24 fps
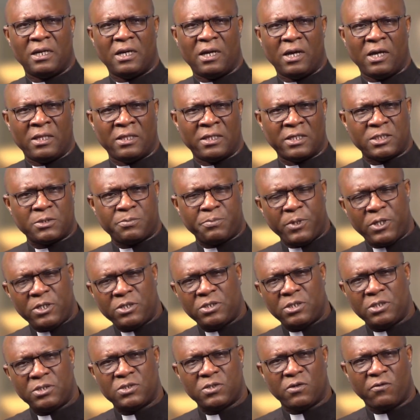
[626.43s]
in the
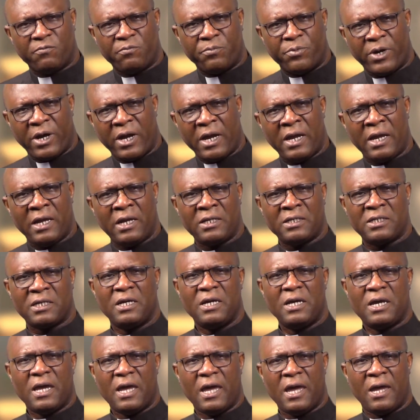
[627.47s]
species of bread
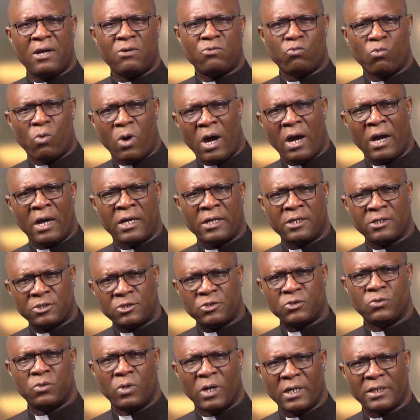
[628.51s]
and wine
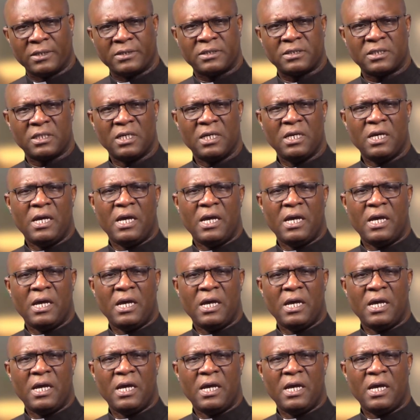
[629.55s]
to us.